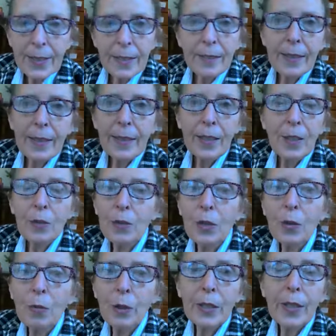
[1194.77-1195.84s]
thinking you
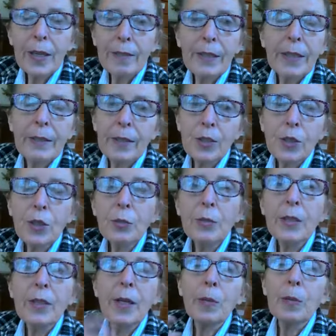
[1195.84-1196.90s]
don't want to have anything to do with
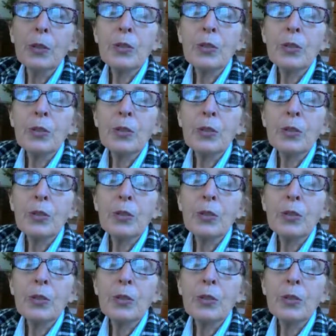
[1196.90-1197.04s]
it anymore.